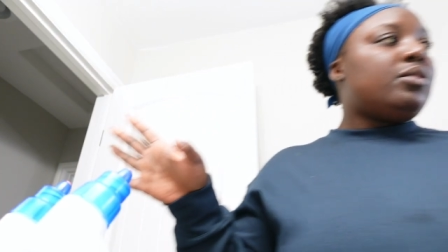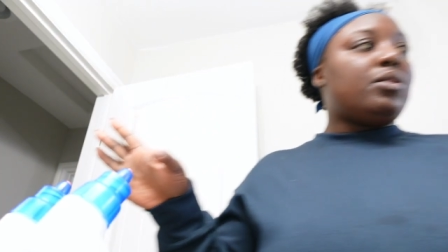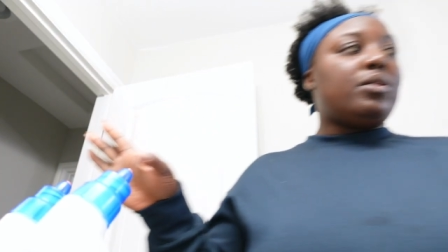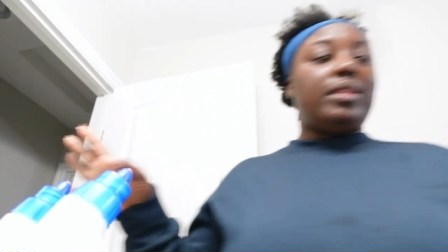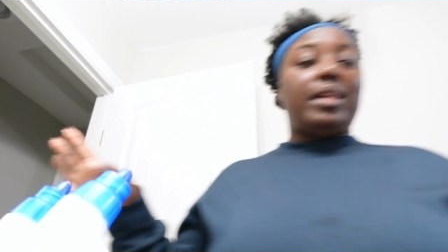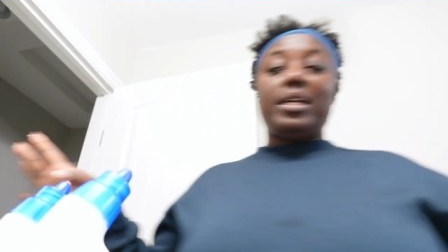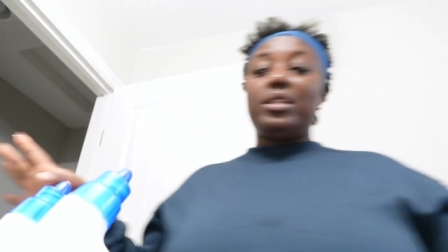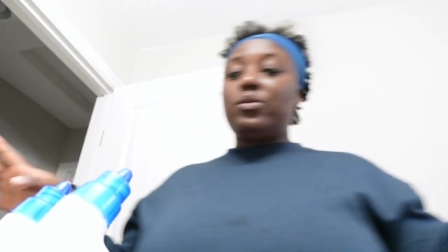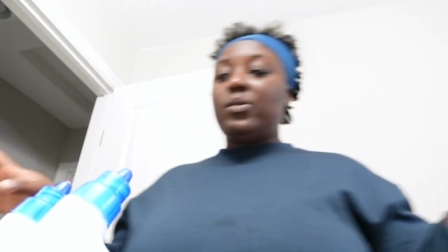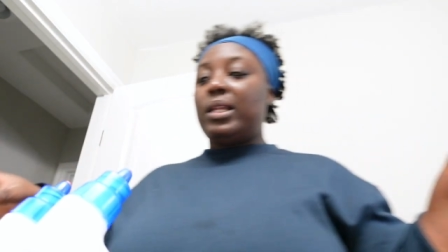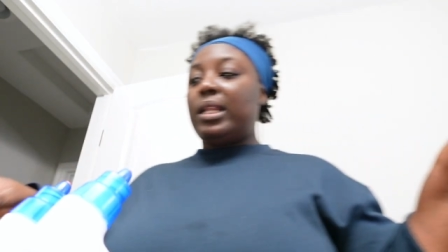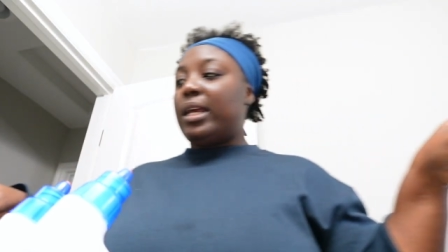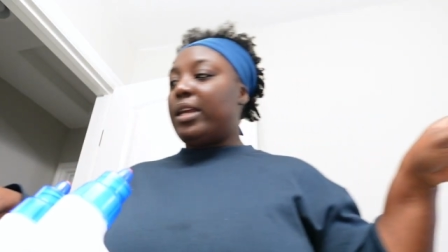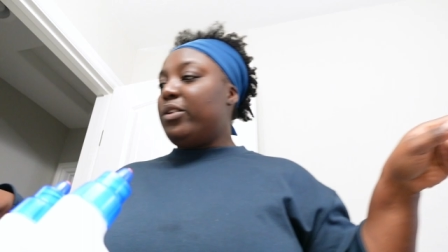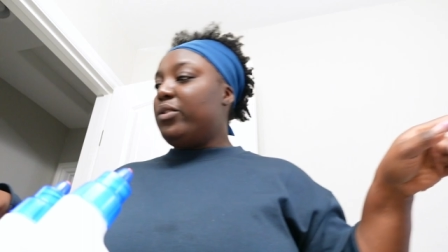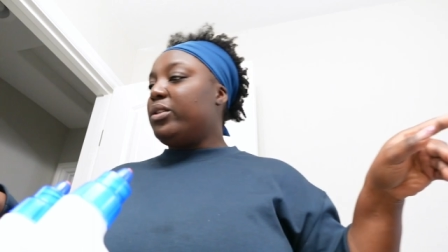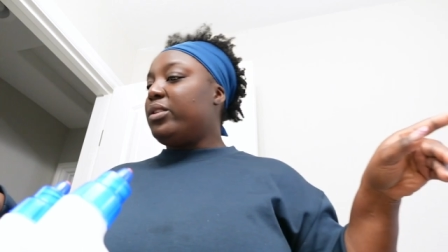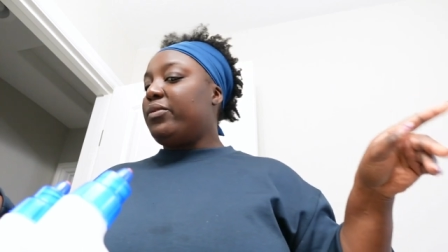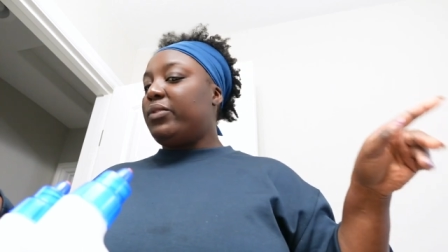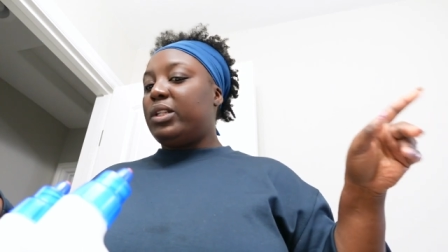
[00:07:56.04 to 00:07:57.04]
So that's what I
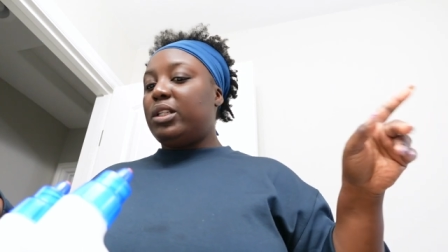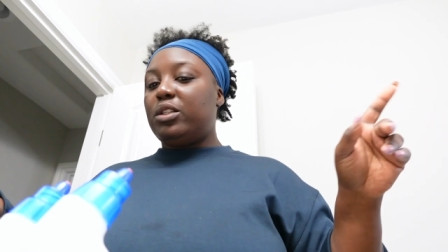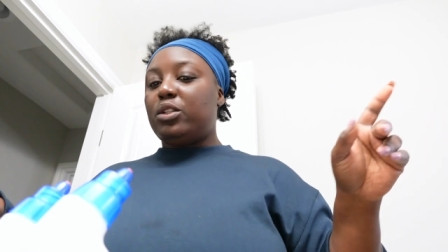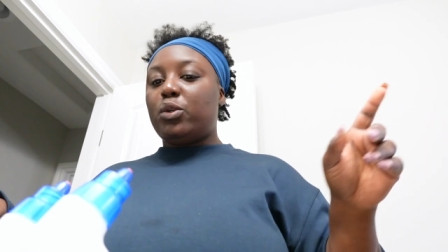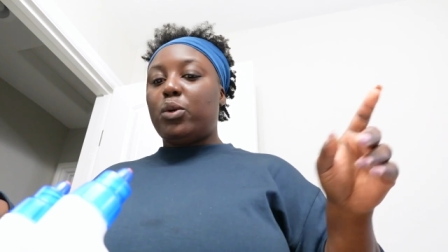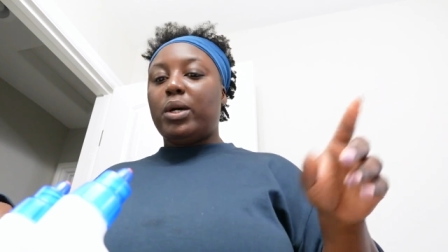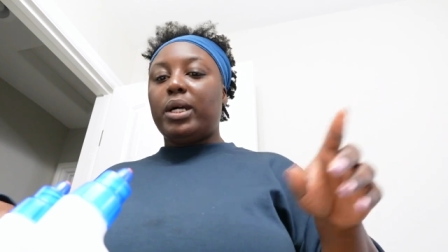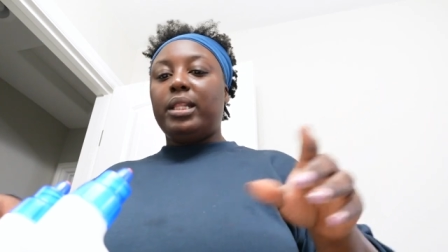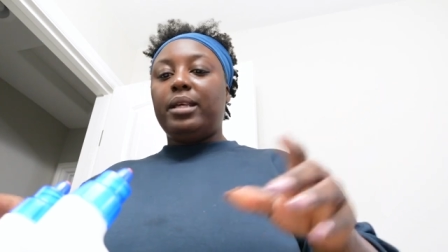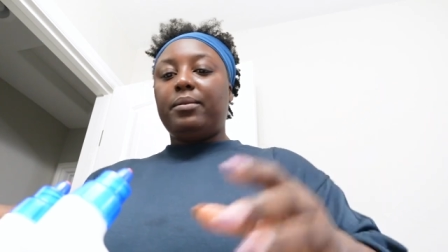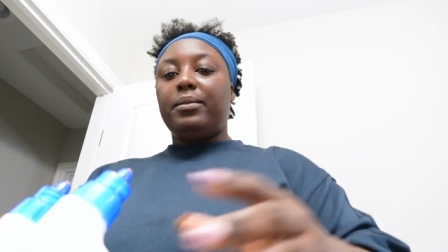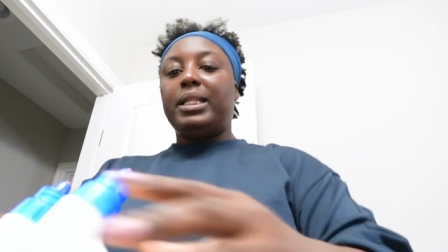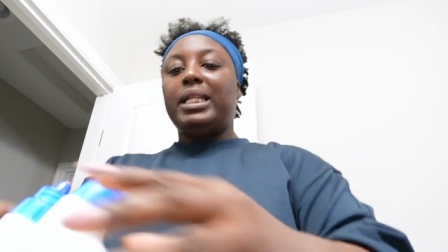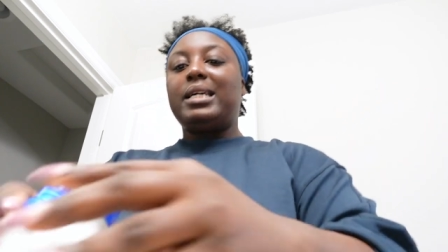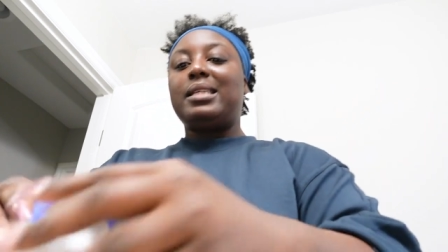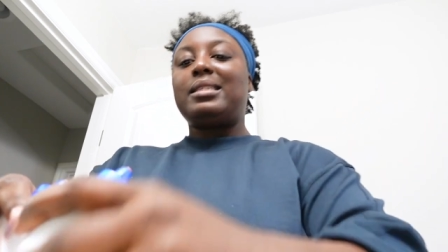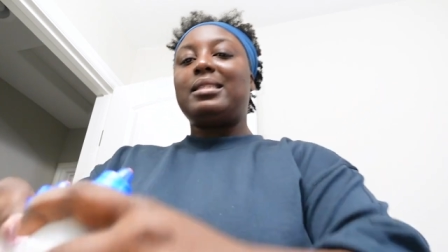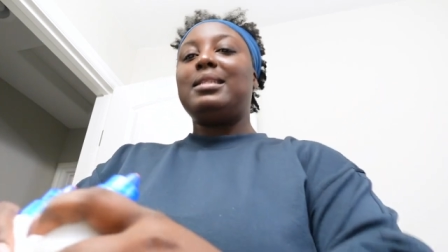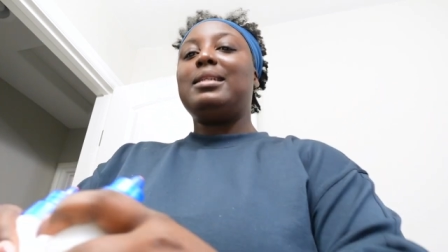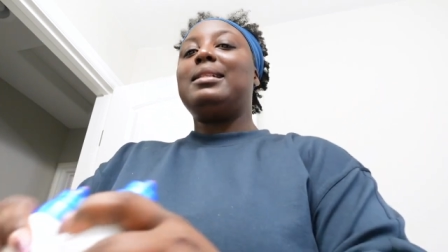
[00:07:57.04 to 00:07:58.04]
use for the toilet, but I
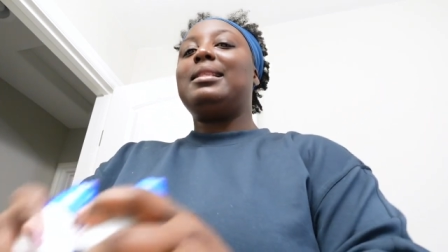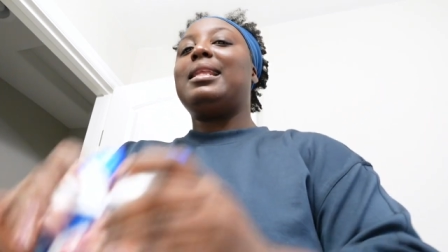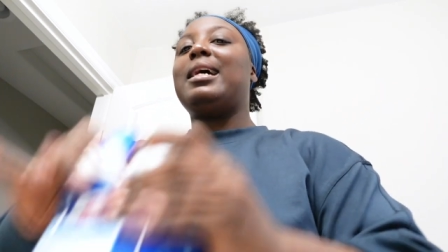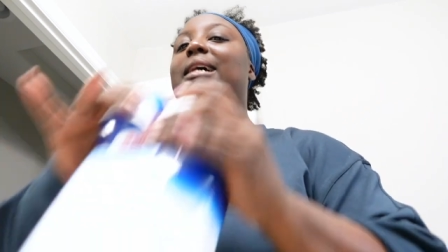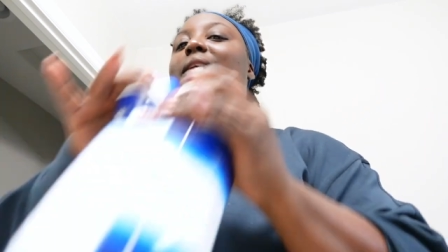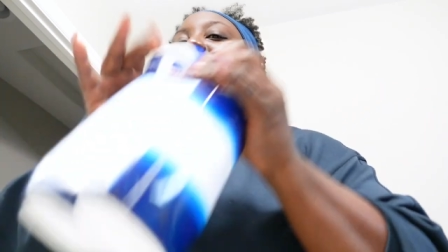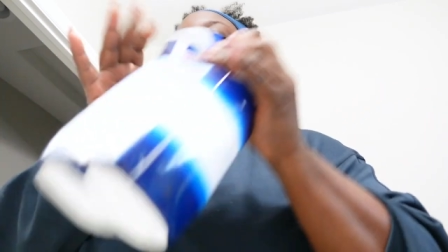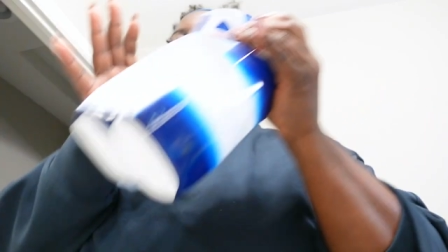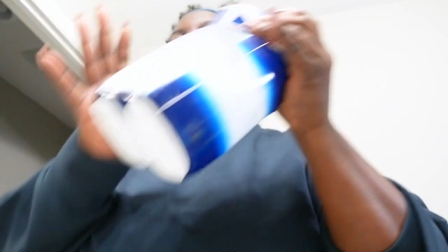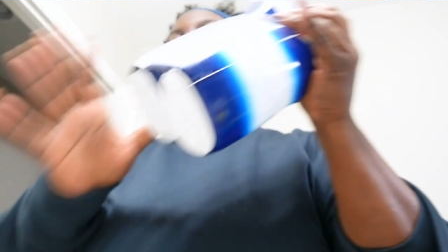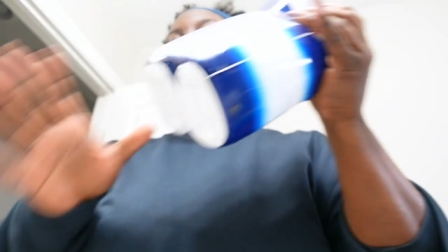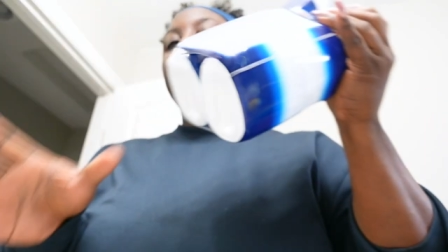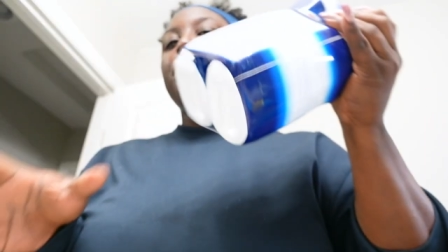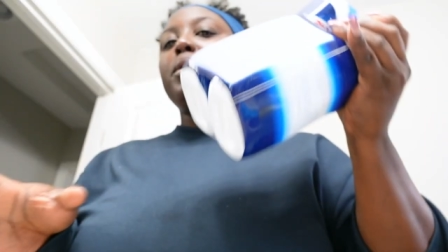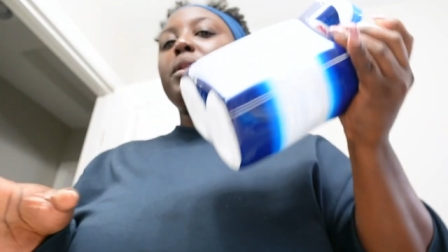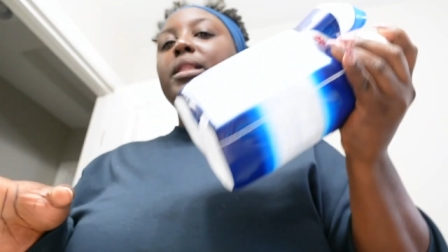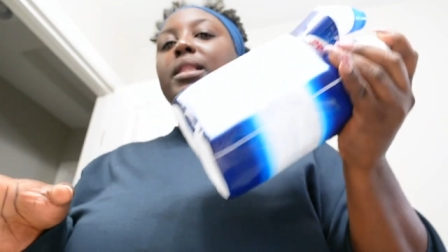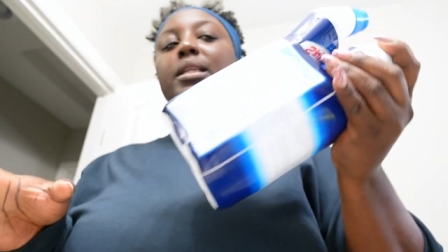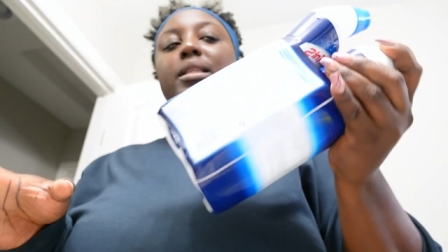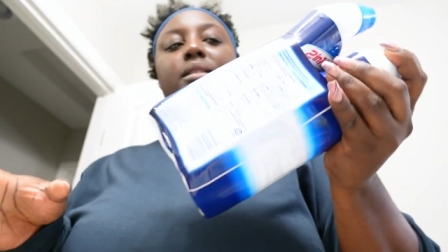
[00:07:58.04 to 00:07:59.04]
still like to
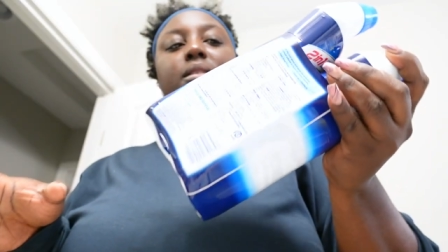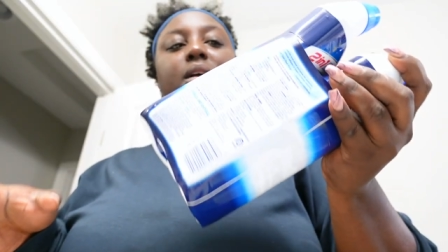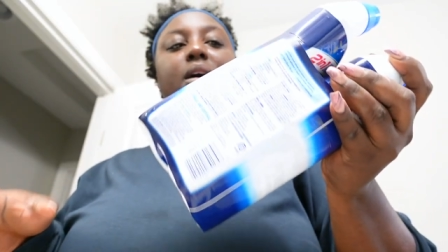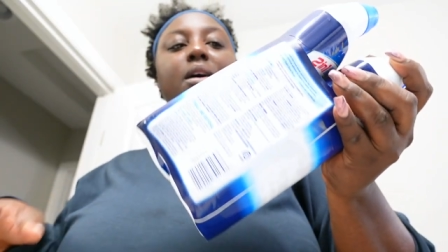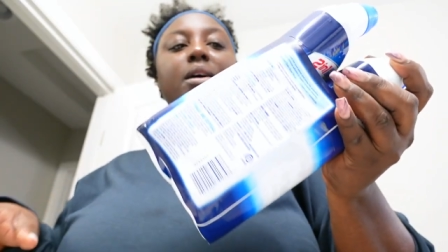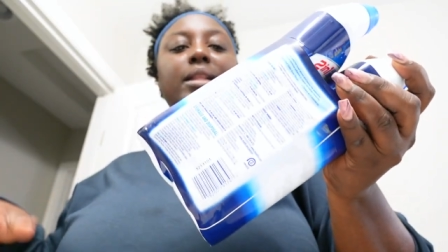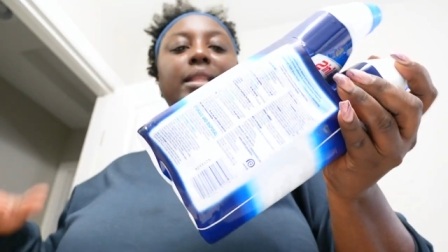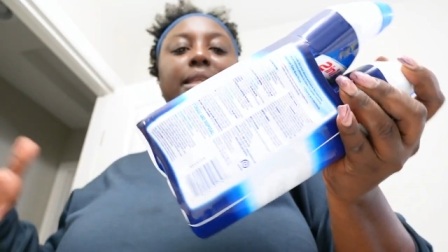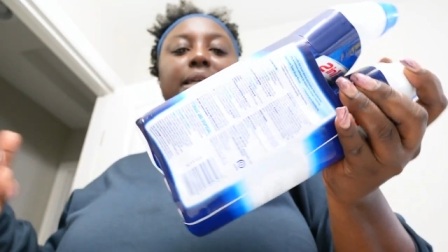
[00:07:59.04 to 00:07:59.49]
put this on,